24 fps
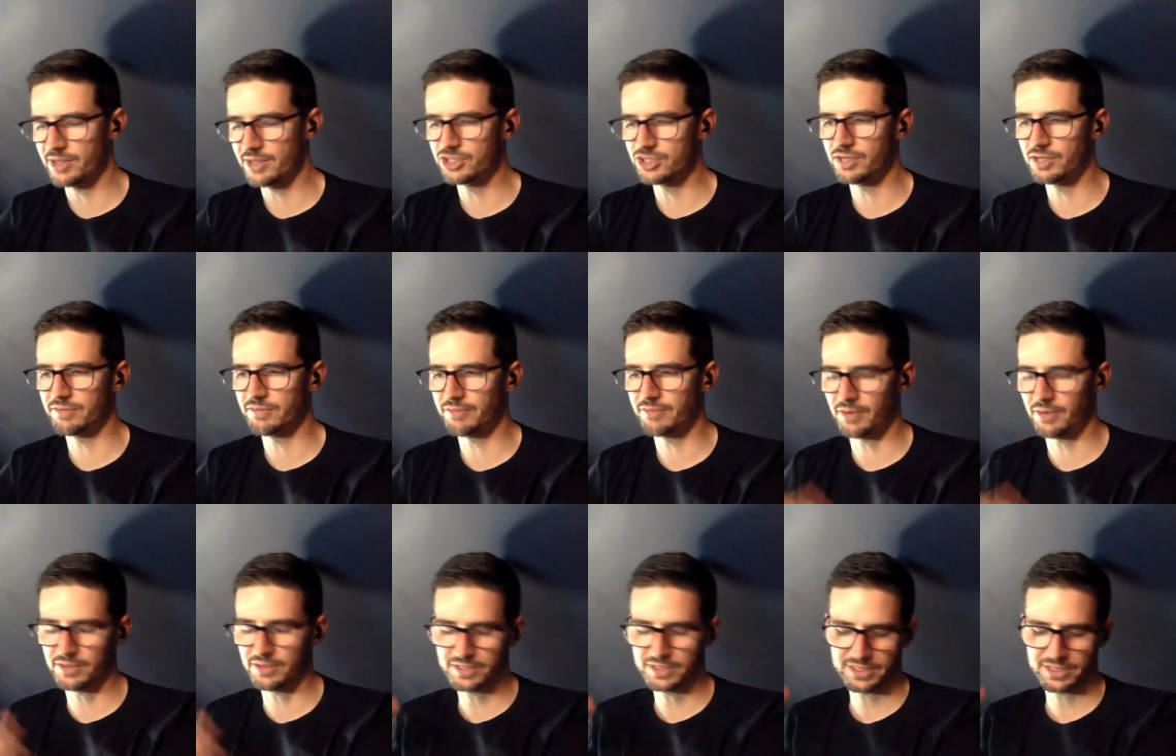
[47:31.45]

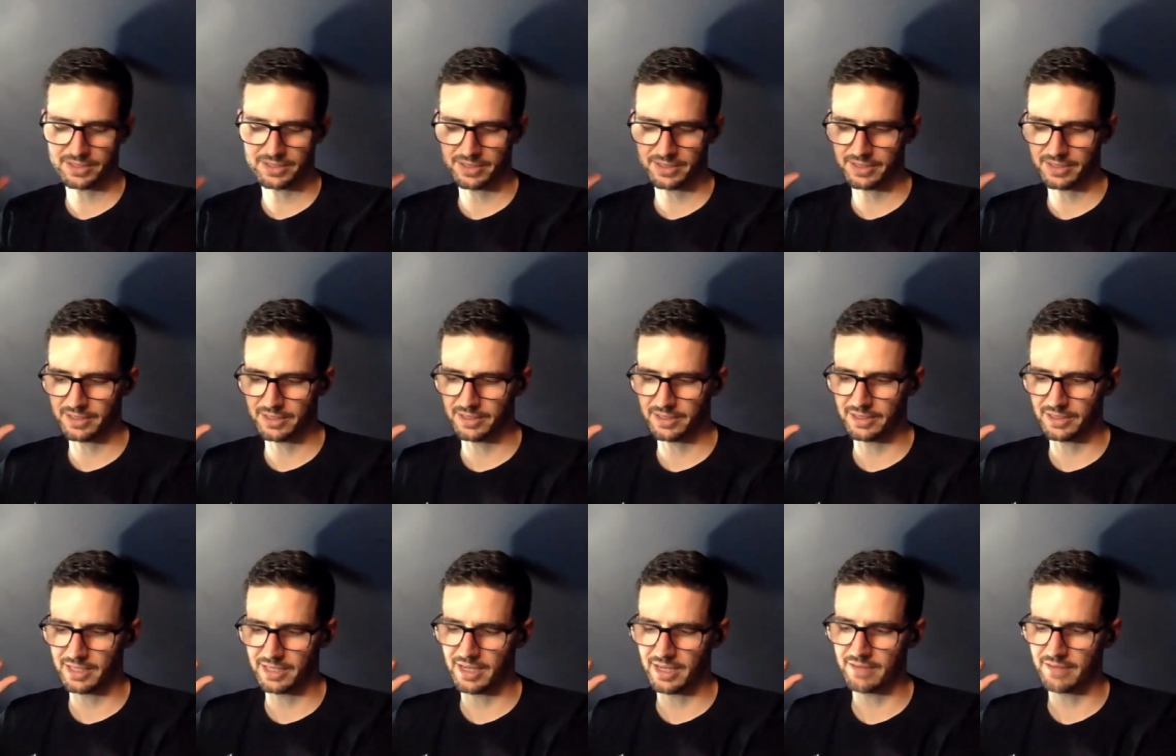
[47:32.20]

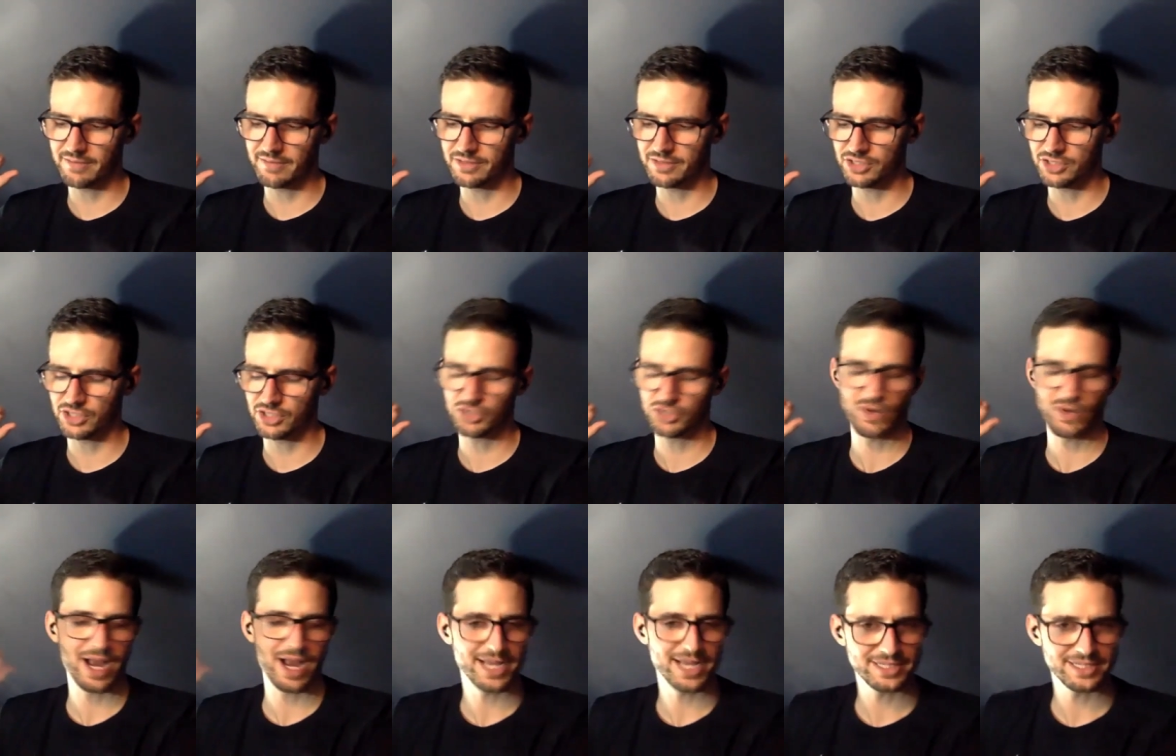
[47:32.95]
she
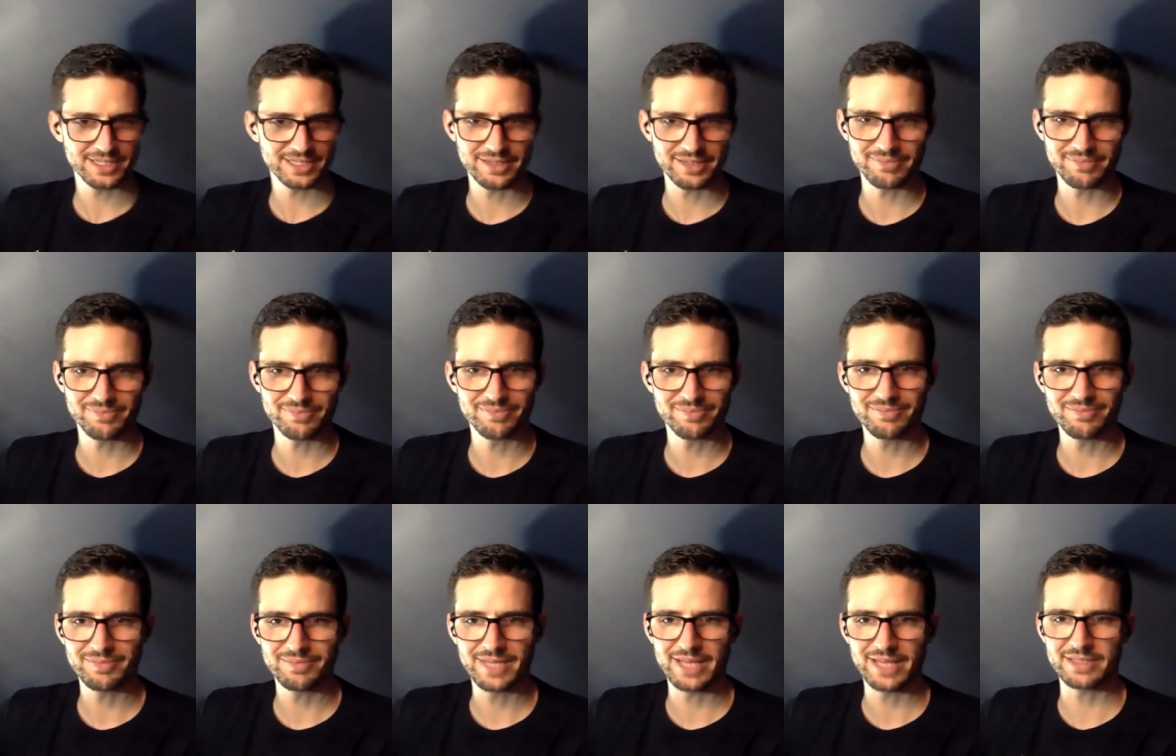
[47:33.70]
tries to
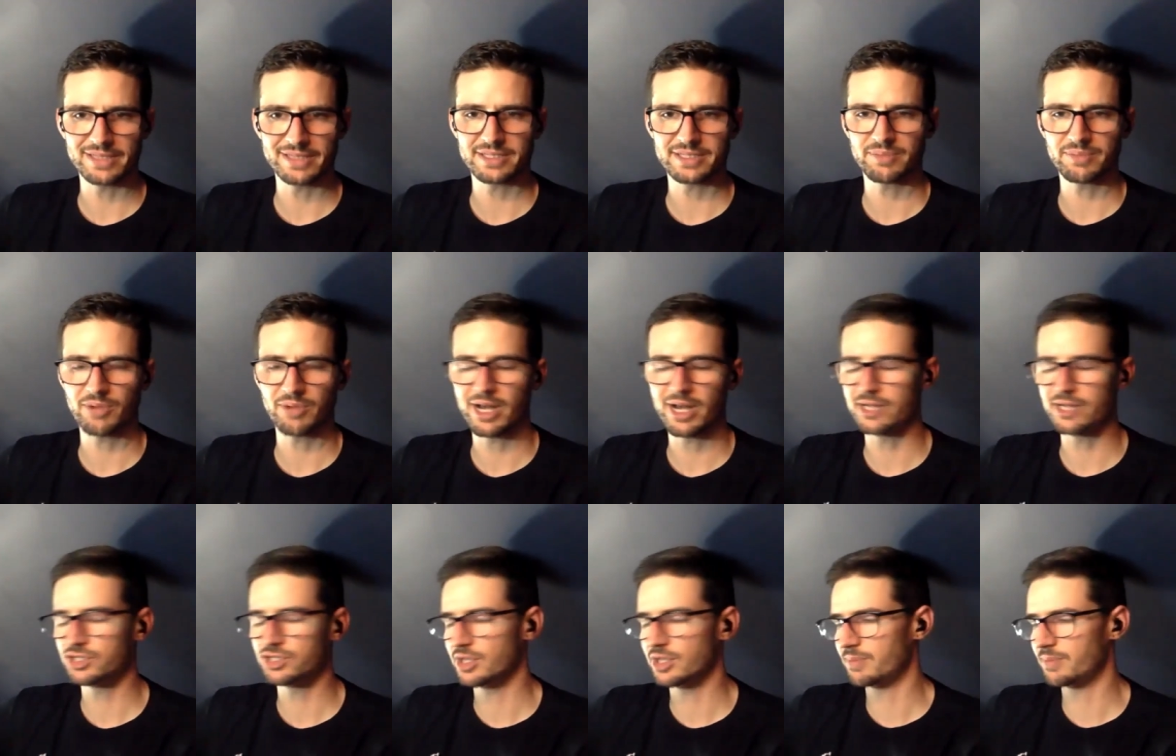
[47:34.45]
get this
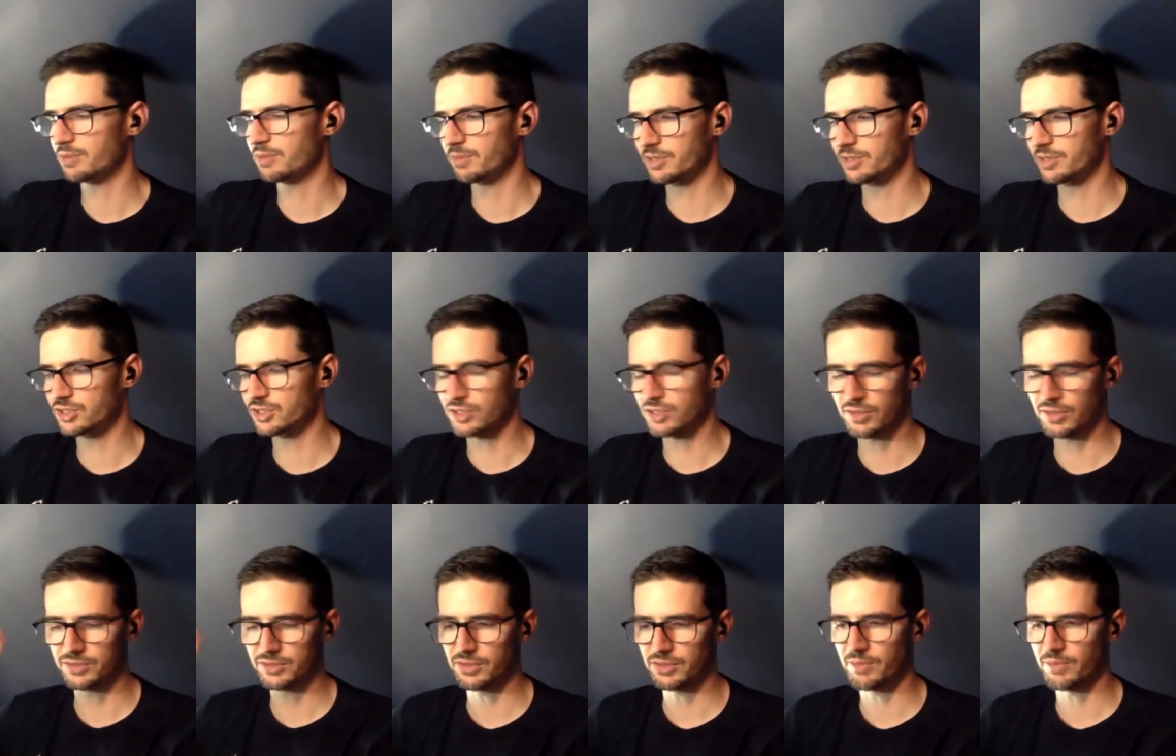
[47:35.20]
apprenticeship, the witch
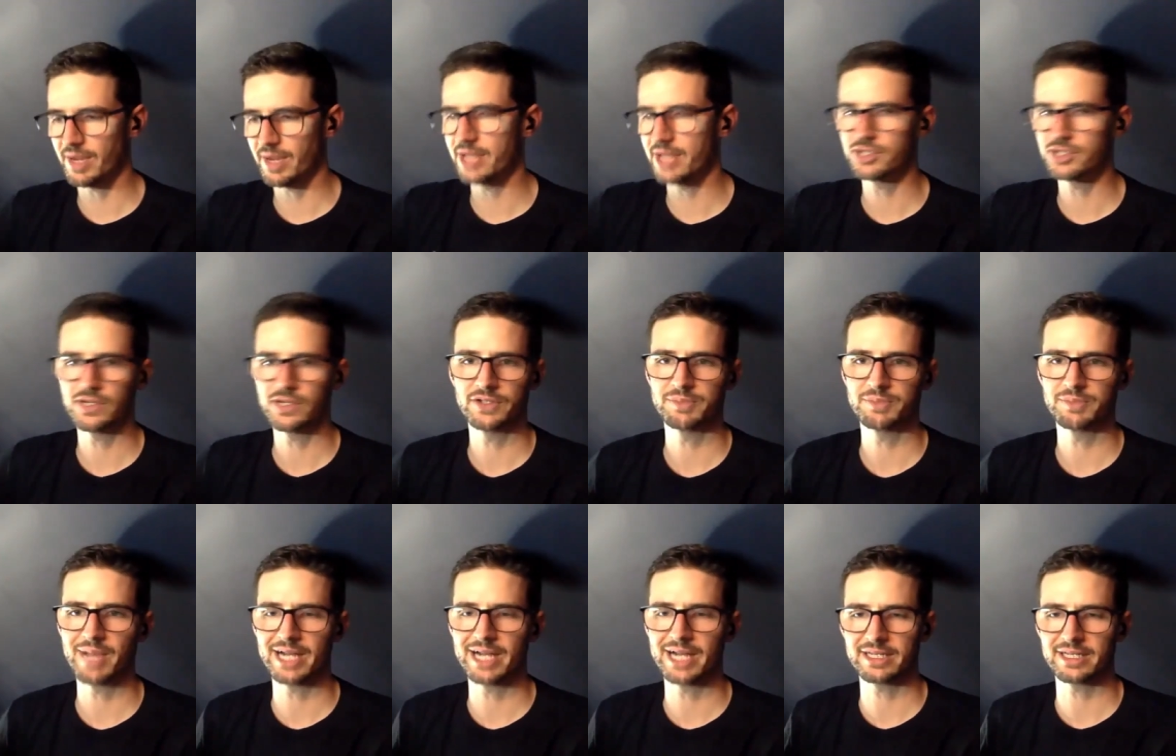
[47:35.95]
turns her way. She goes
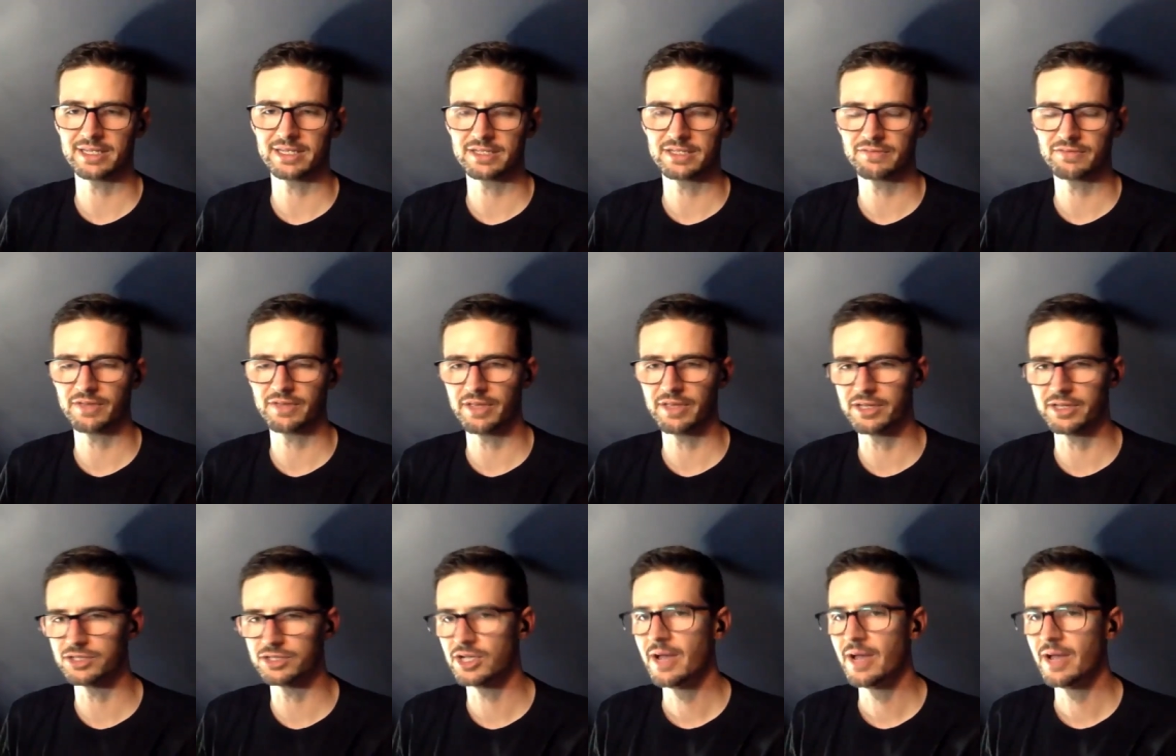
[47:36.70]
back to this
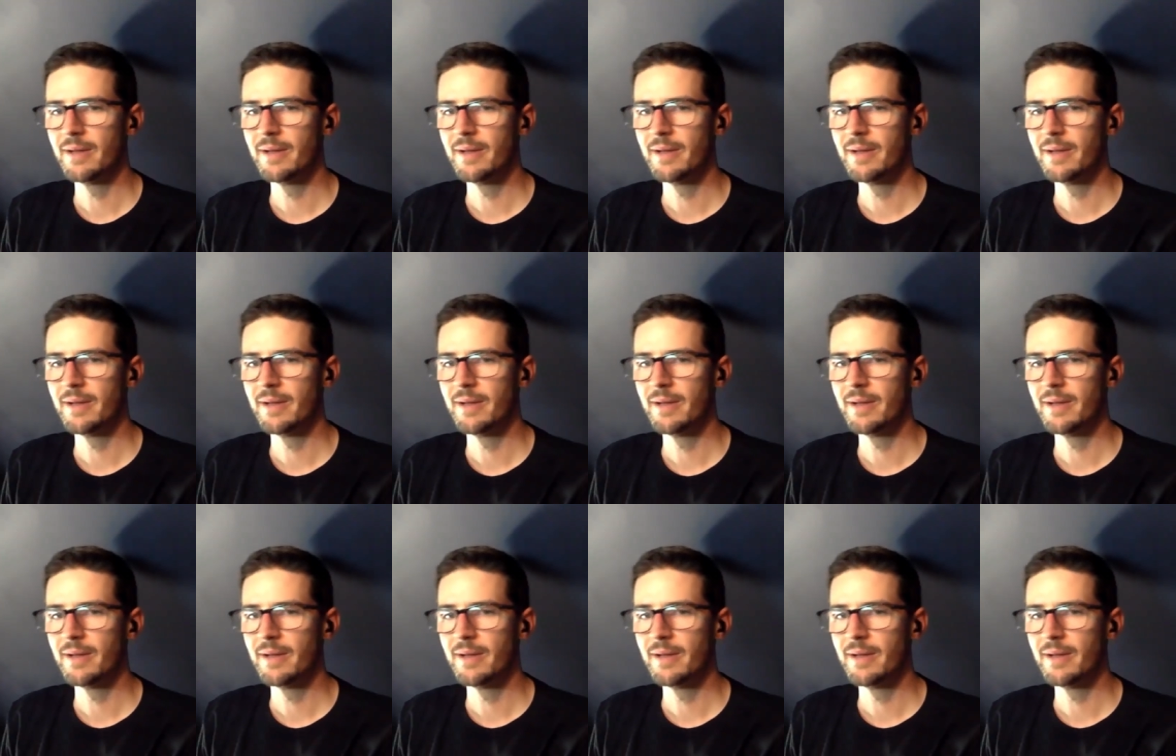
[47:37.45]
village.